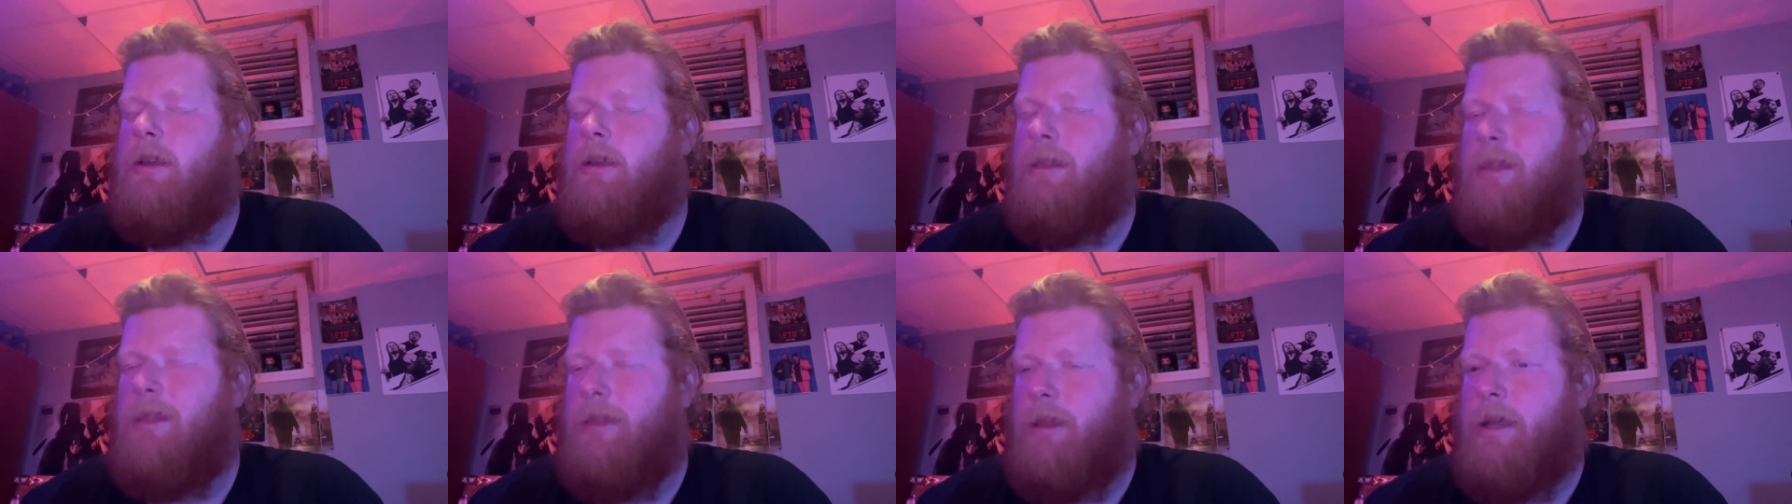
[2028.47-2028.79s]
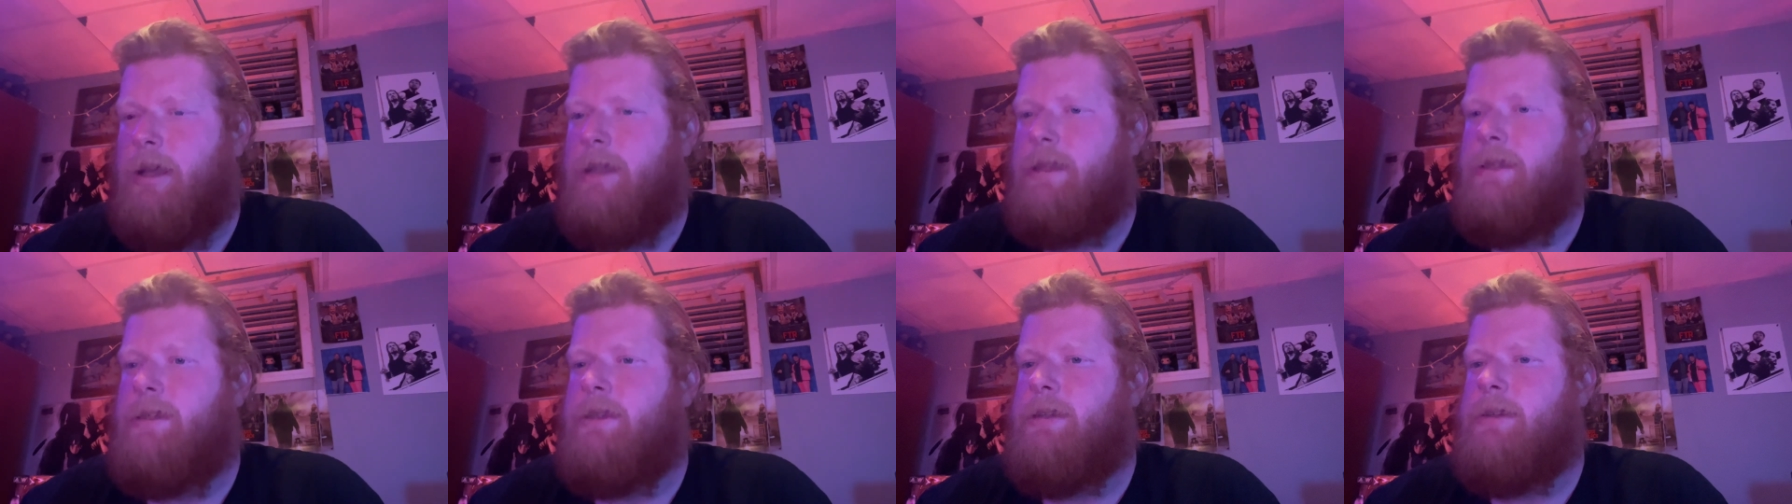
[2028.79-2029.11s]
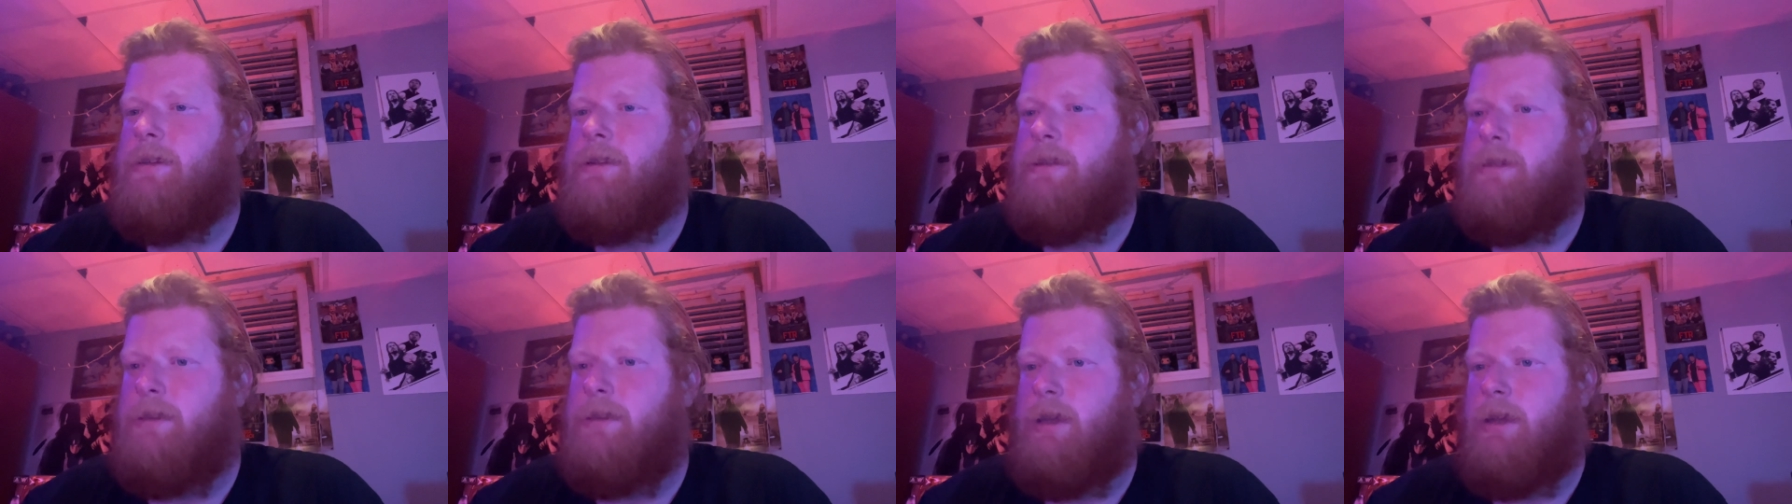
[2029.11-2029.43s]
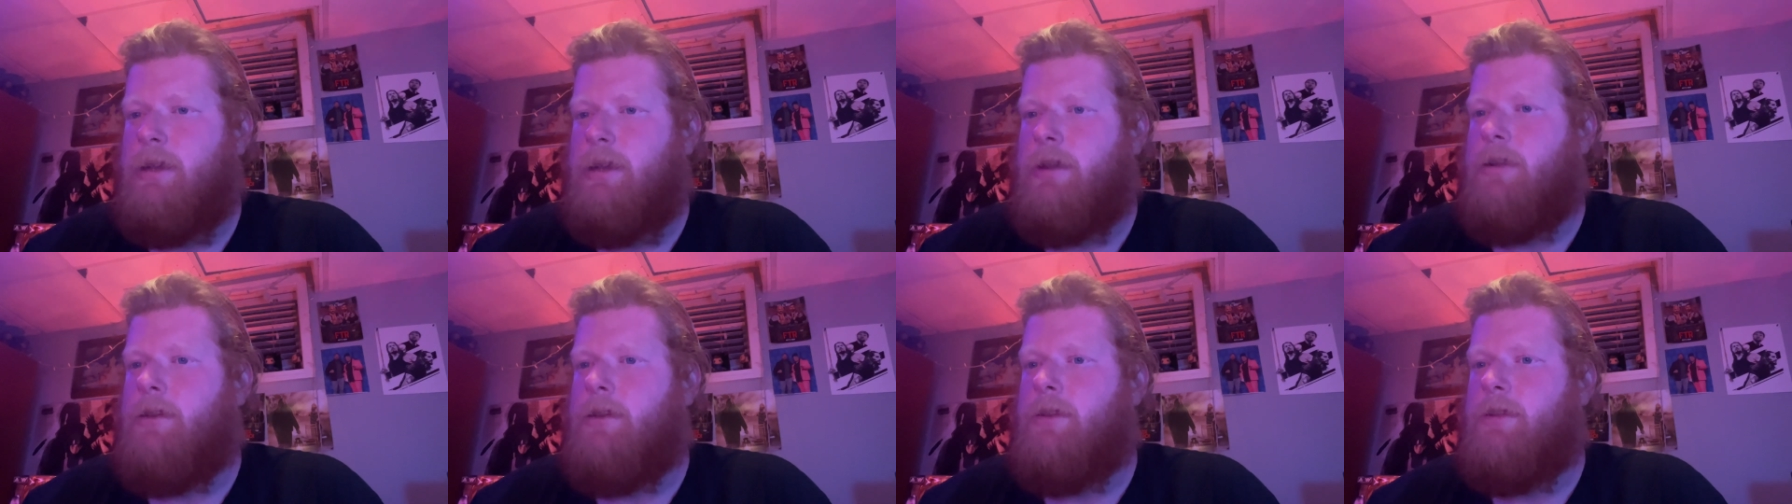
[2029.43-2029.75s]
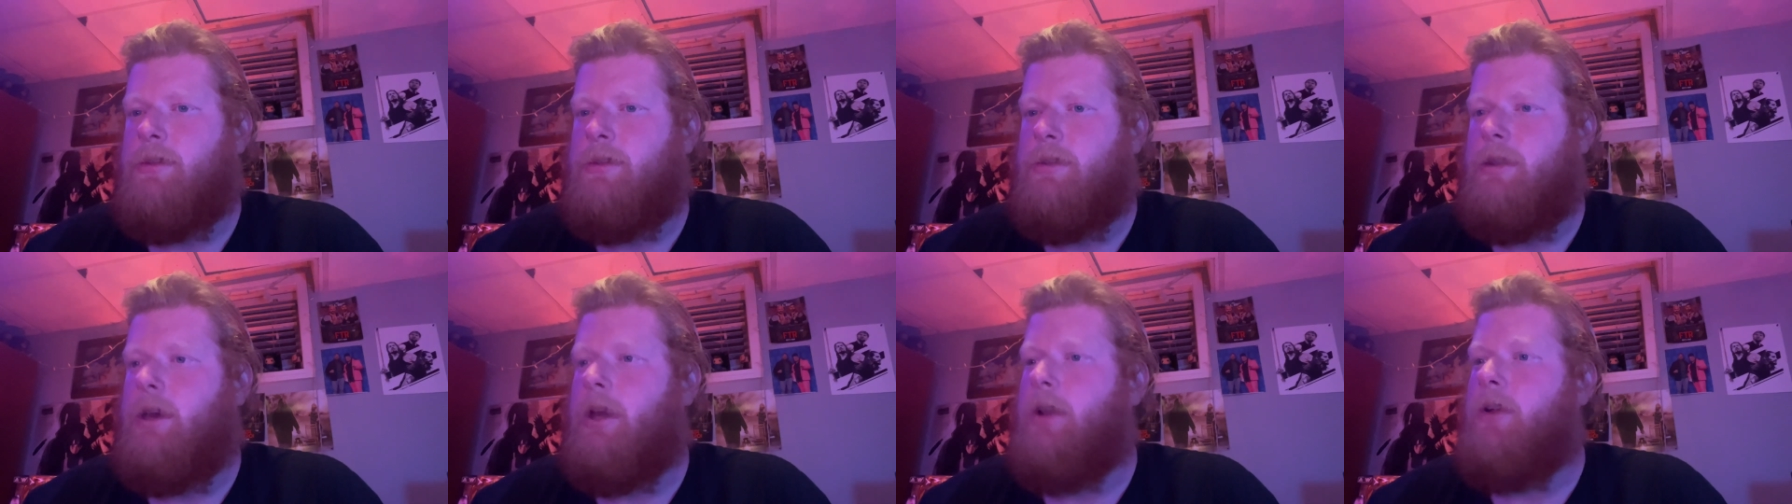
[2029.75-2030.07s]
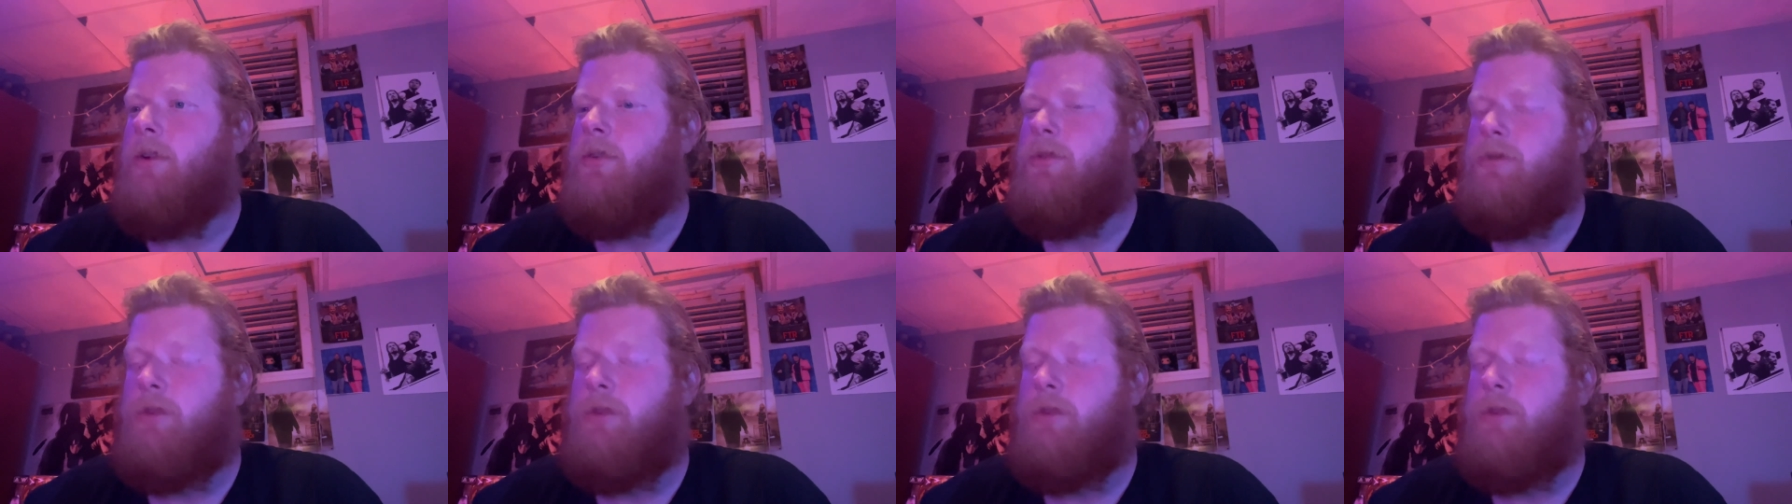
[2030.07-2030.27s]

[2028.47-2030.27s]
let's send Donald